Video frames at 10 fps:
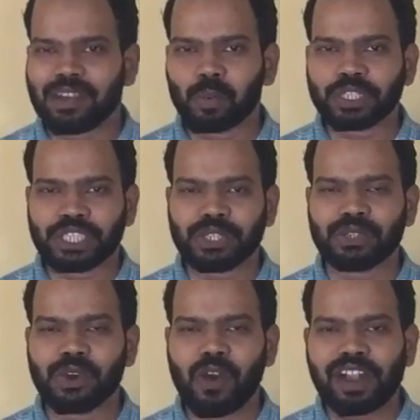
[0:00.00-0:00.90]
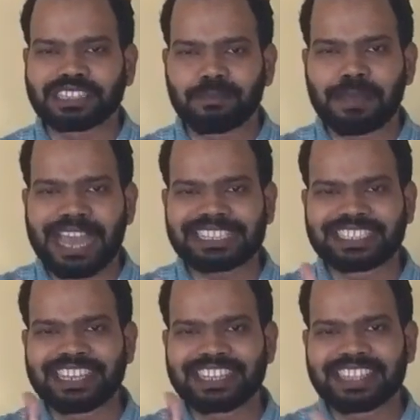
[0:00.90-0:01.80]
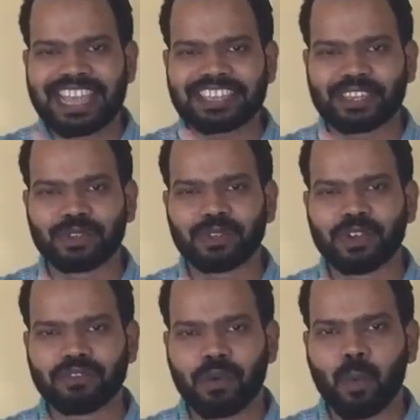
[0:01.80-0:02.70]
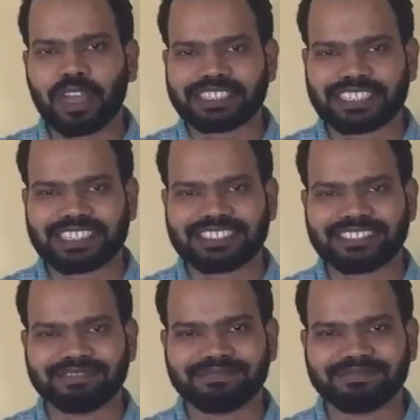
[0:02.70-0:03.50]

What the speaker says: Wish you all the best. Thank you for watching.